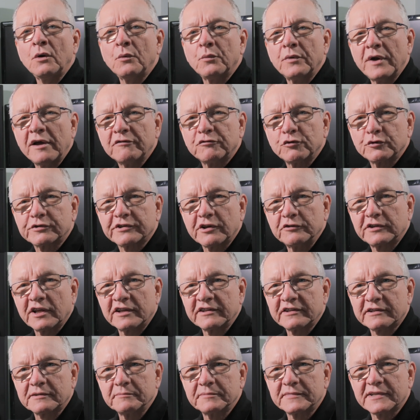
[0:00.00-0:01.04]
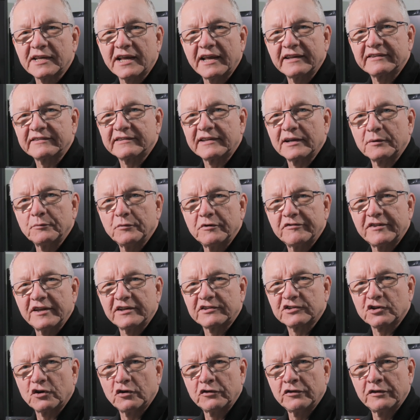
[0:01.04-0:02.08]
We have also done some testing with
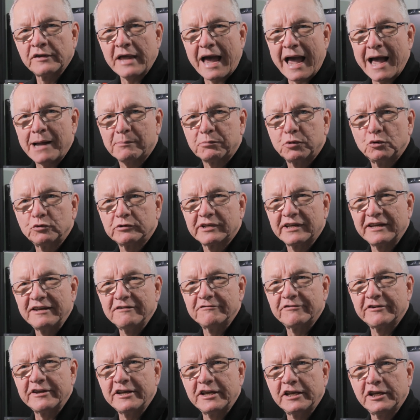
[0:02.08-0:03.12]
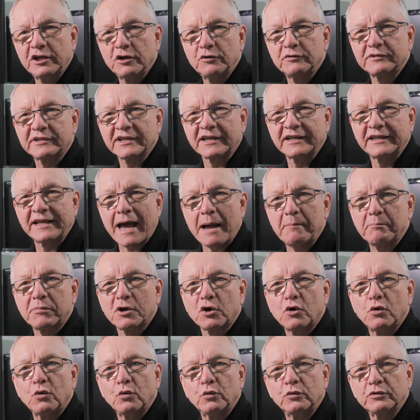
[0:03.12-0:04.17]
this on Apple TV using an app
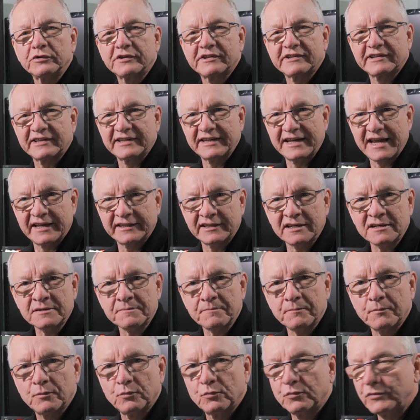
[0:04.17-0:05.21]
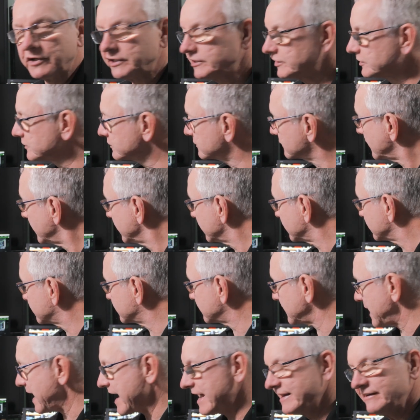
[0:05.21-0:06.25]
called Sienna, which
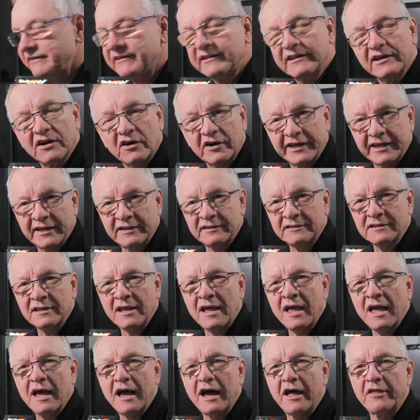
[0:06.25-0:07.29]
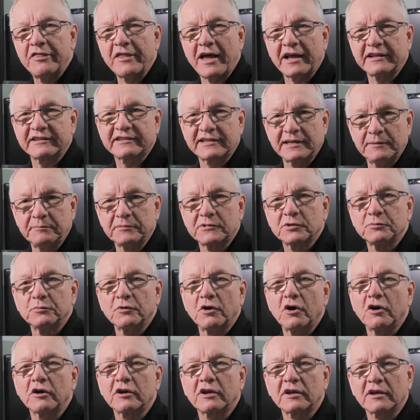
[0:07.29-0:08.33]
takes NDI in, and that seemed to
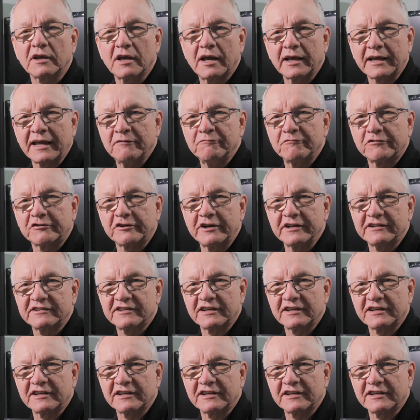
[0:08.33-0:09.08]
work again very